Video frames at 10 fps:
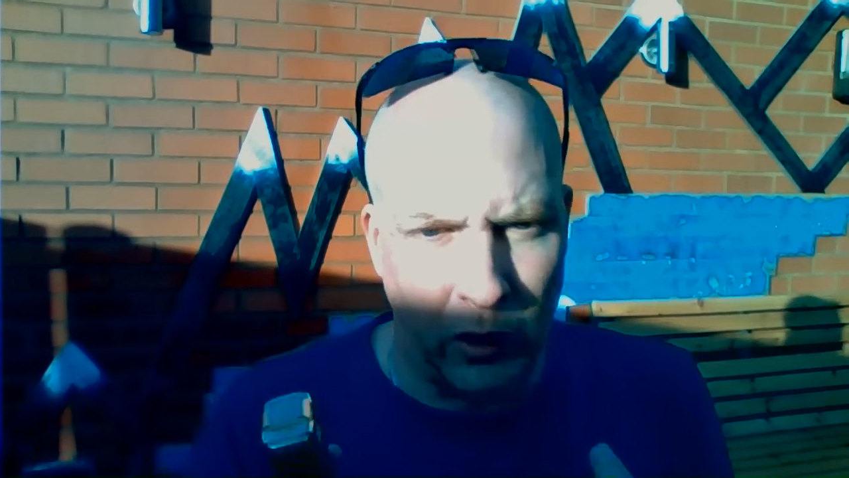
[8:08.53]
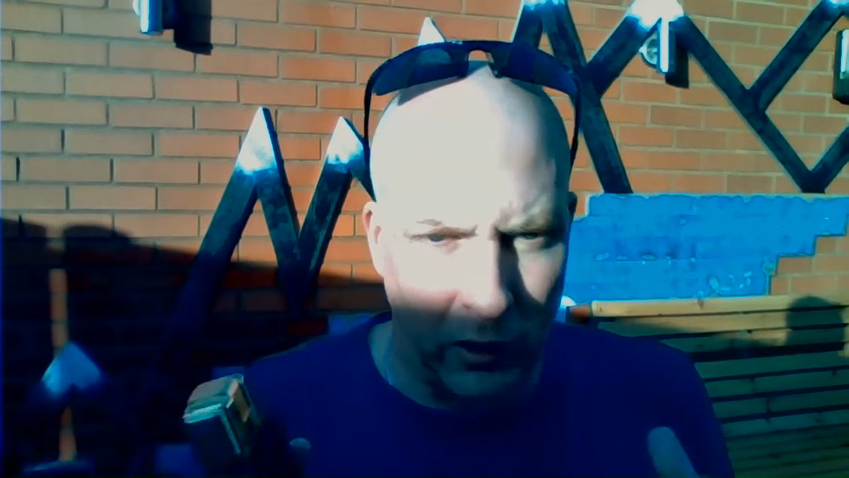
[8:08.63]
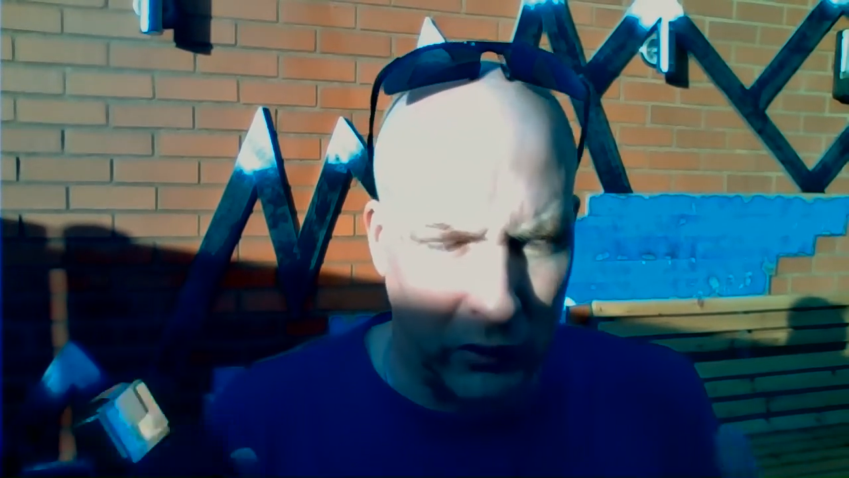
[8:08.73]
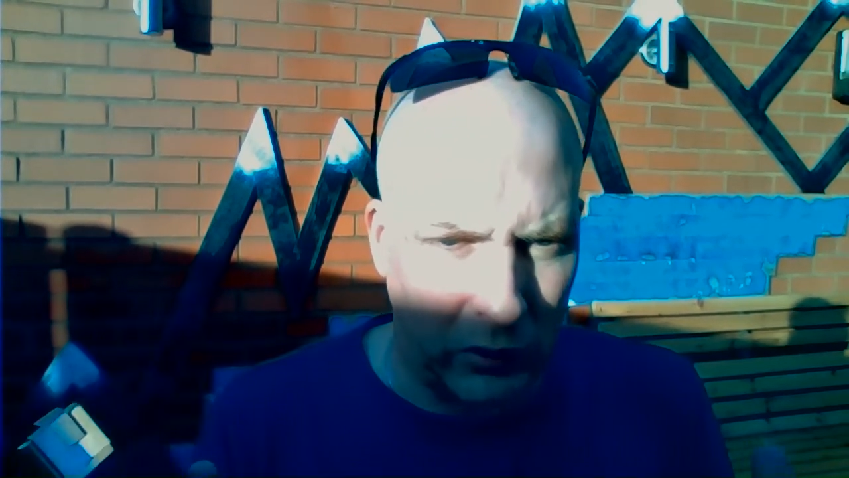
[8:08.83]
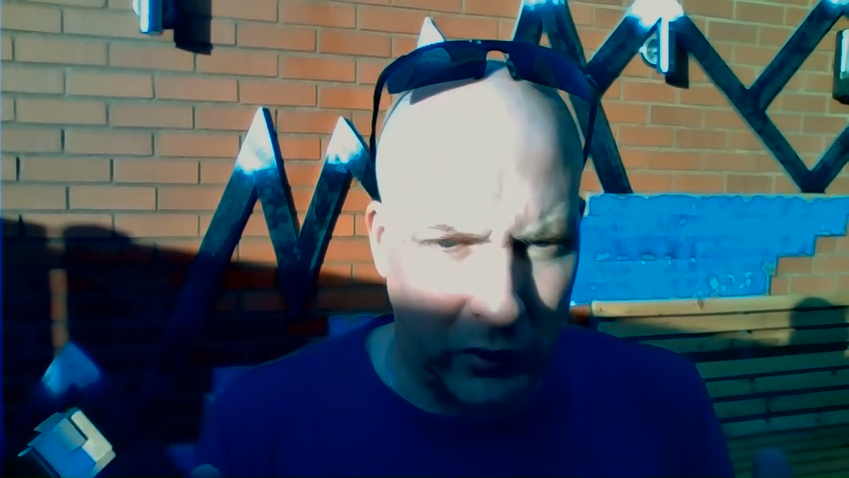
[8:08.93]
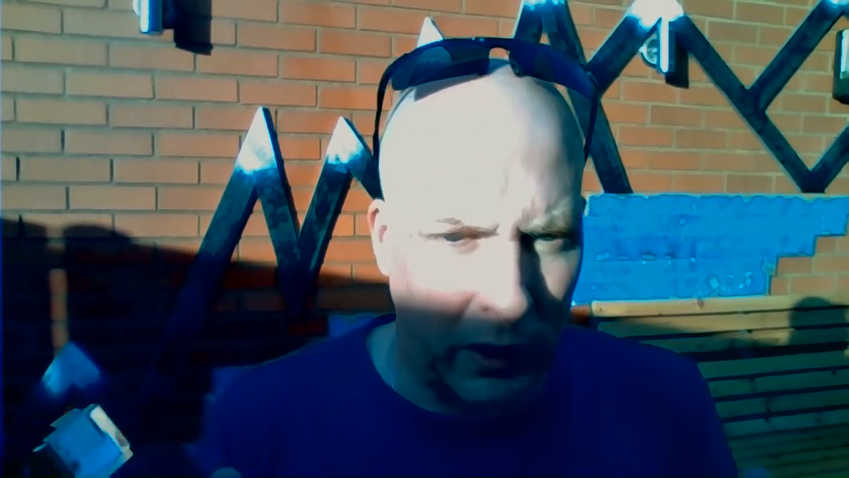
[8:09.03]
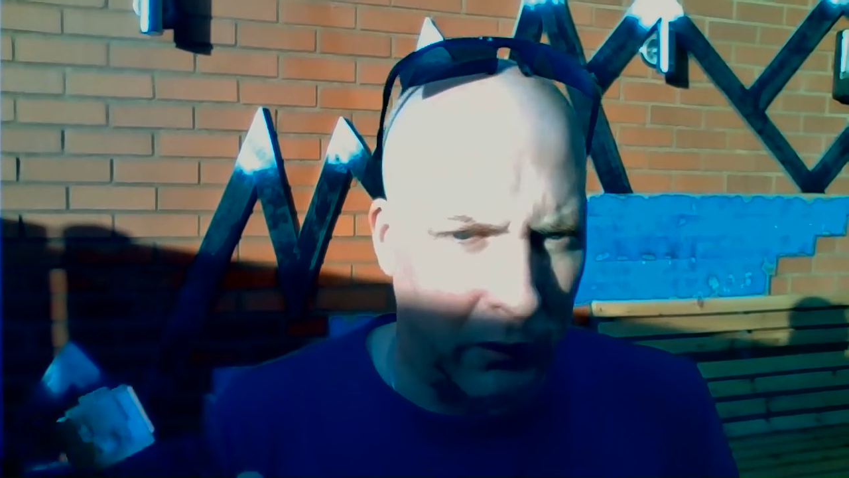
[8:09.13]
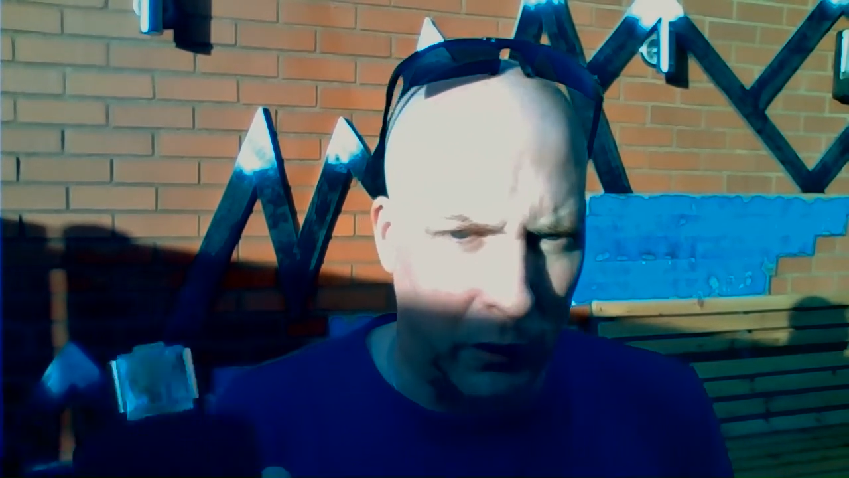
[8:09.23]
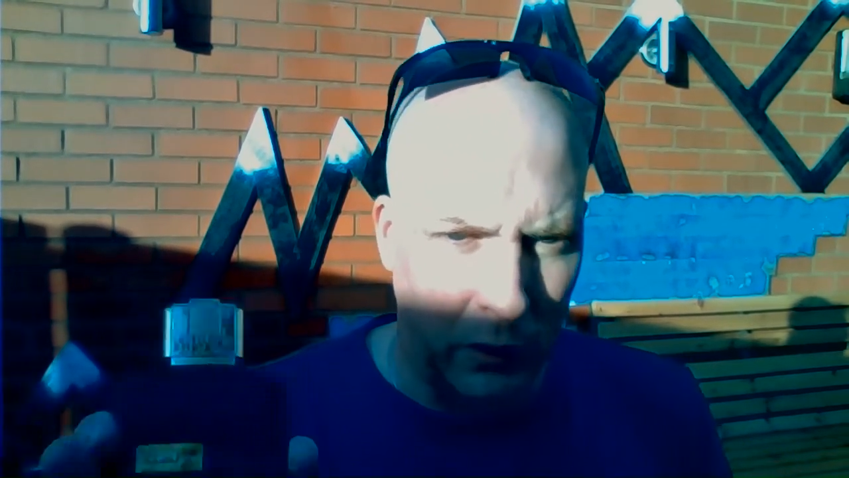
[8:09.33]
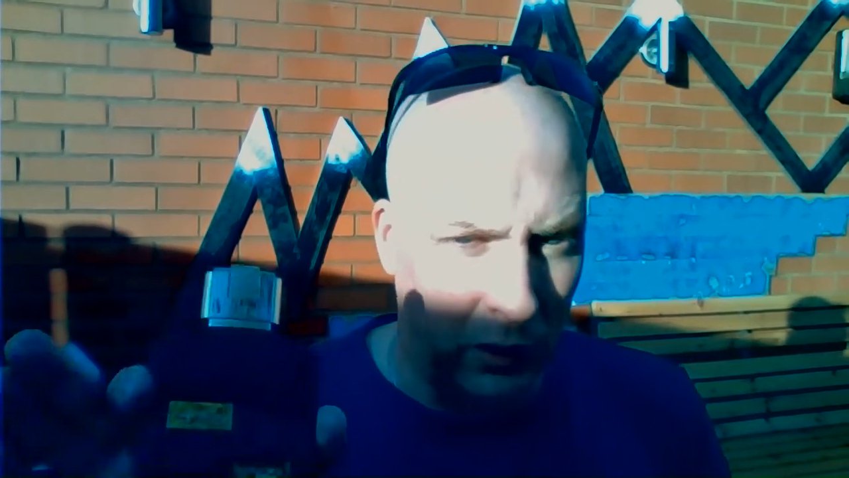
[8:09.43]
on
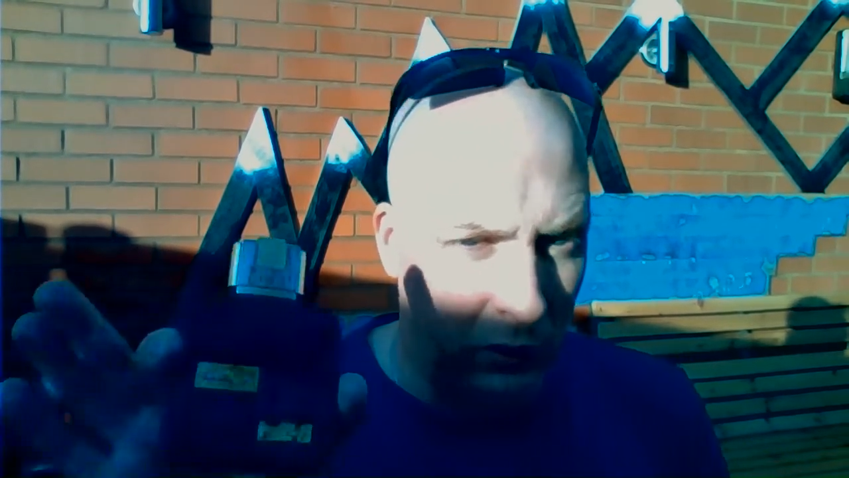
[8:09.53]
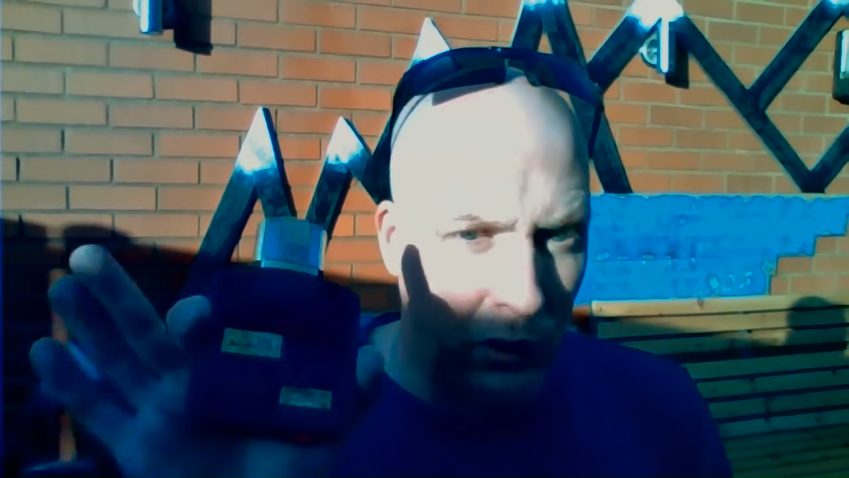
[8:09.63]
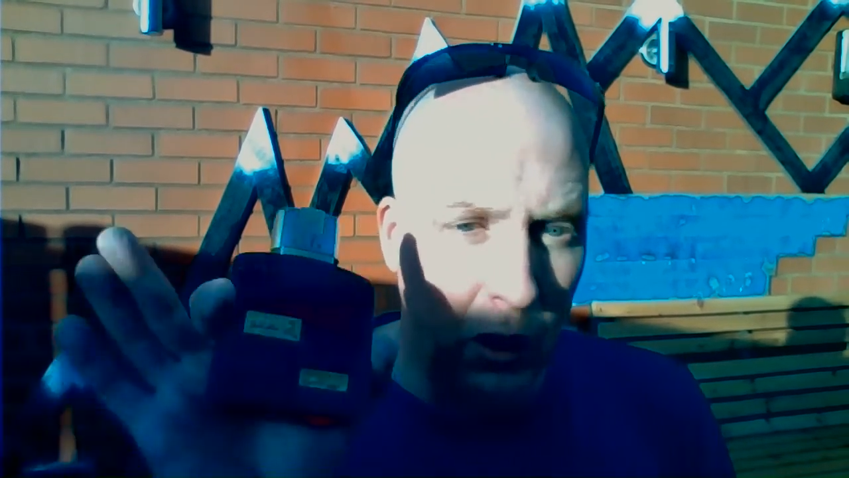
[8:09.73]
steroids,